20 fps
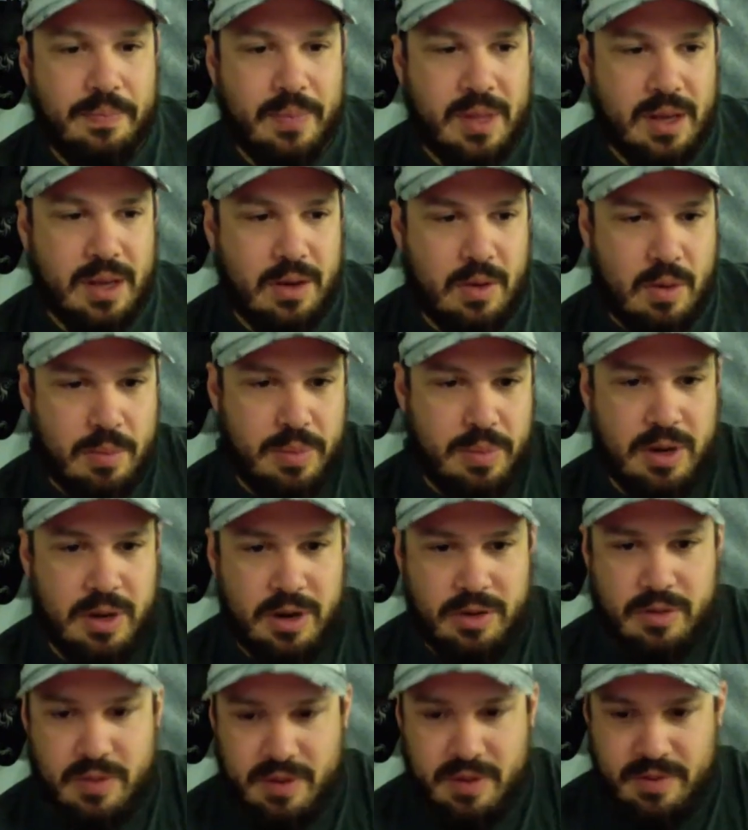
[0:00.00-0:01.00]

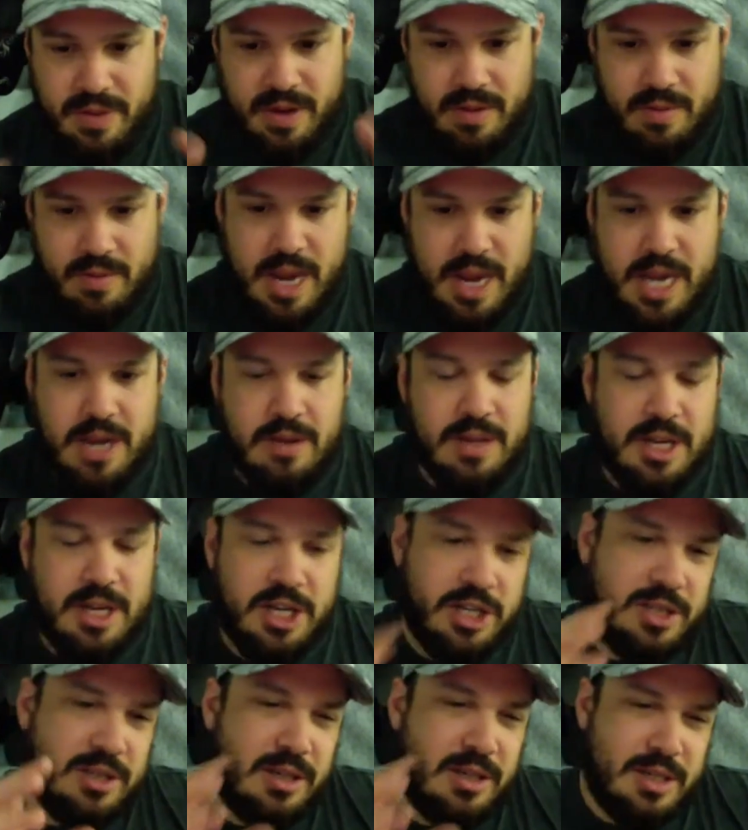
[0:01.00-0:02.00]
computer-driven radio that
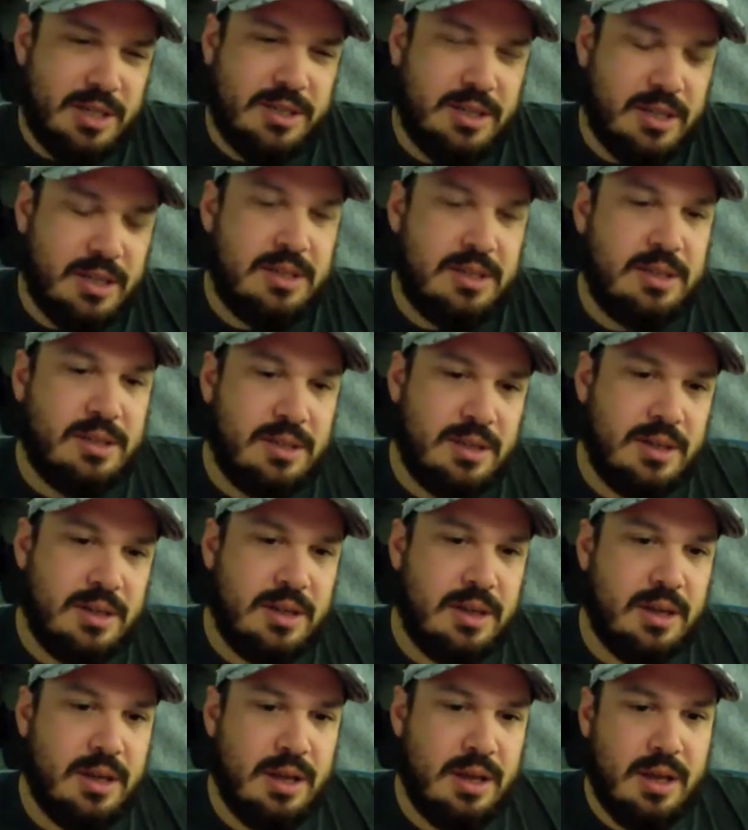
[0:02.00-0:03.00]
just listens,
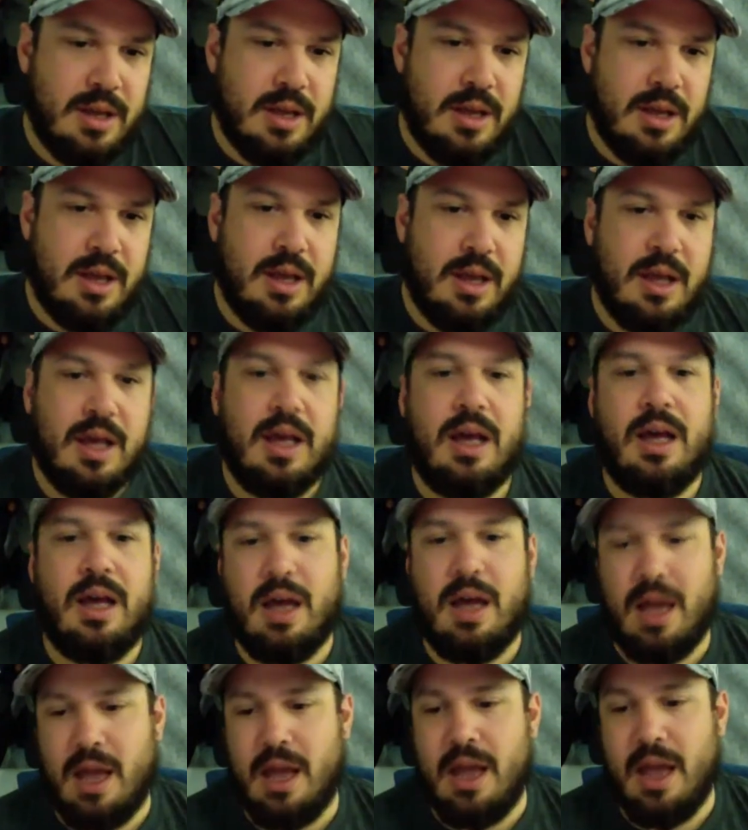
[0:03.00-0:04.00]

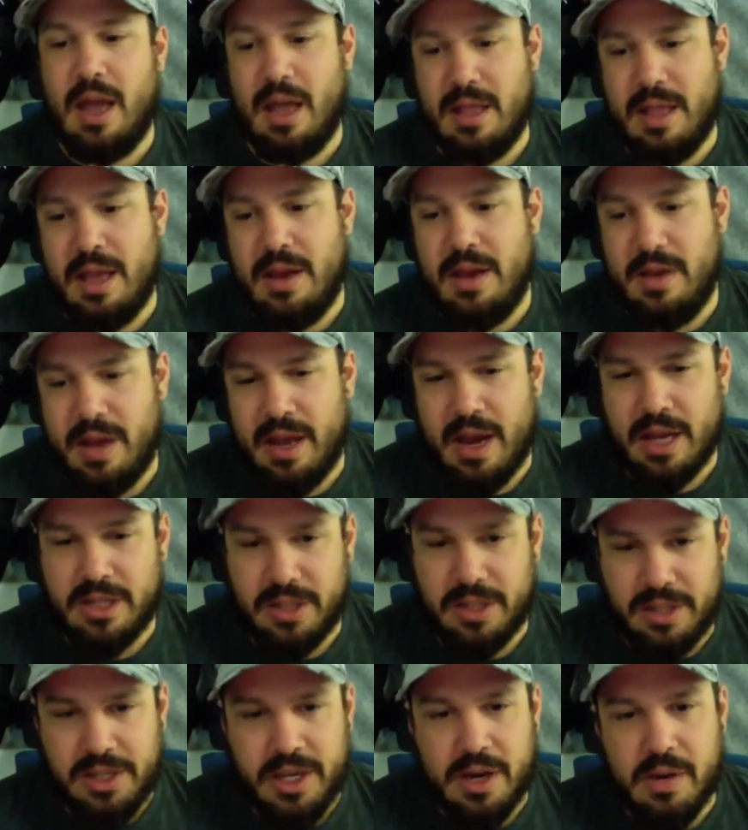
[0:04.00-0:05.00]
and then you can
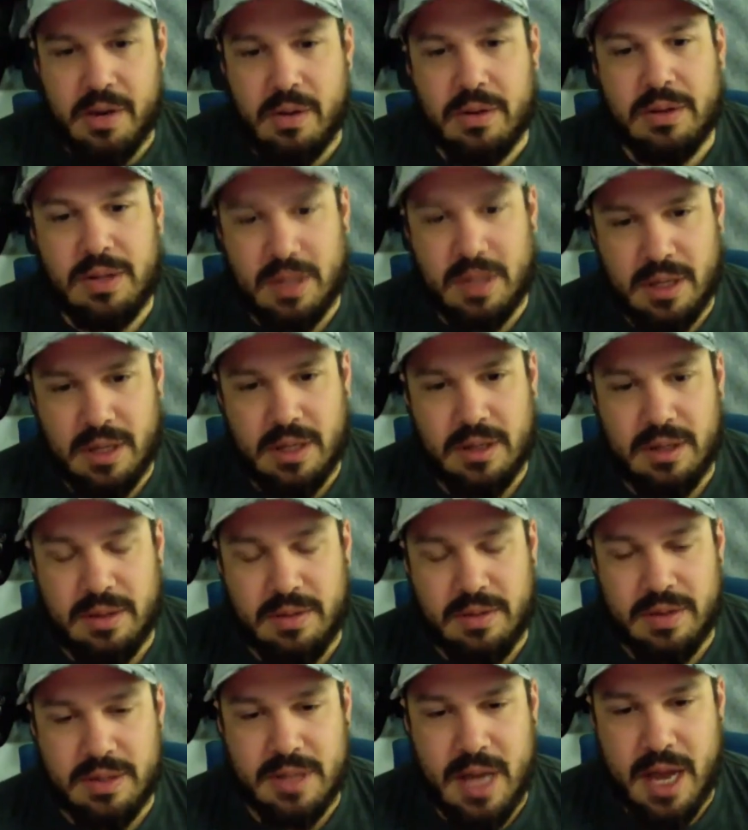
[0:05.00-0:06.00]
actually decode the
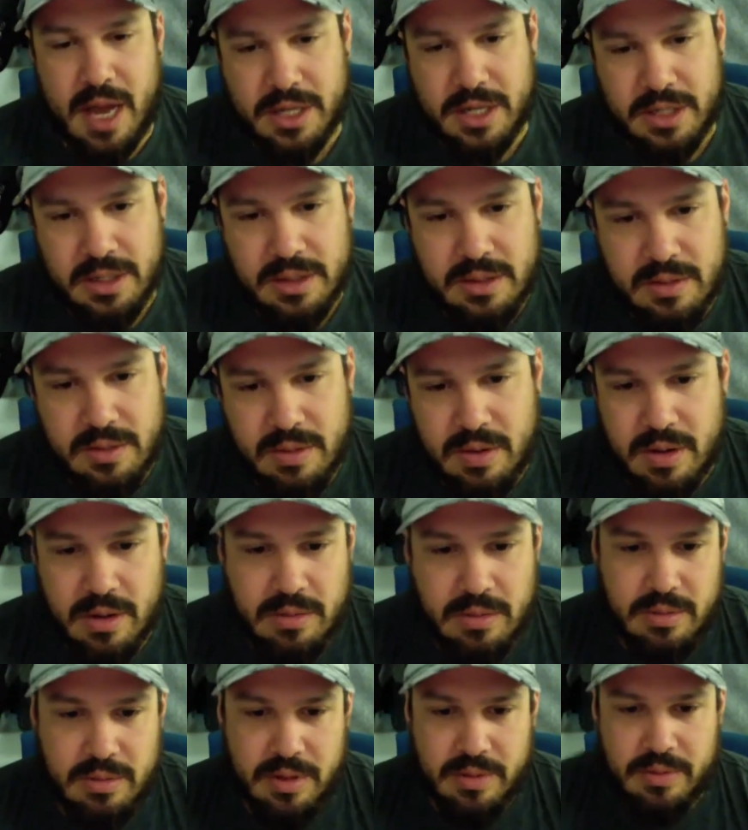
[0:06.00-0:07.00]
transactions
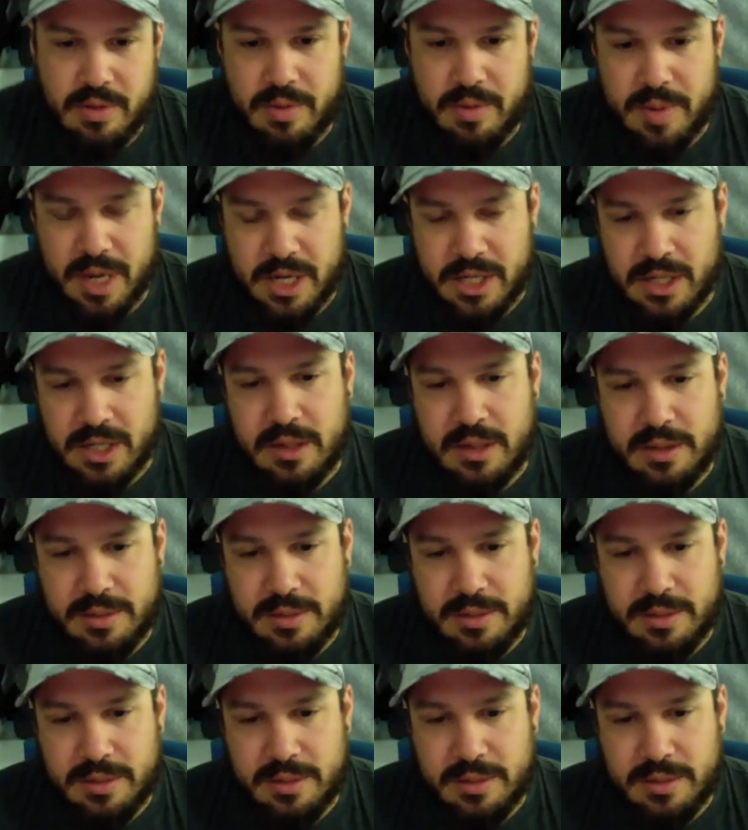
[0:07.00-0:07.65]
or information.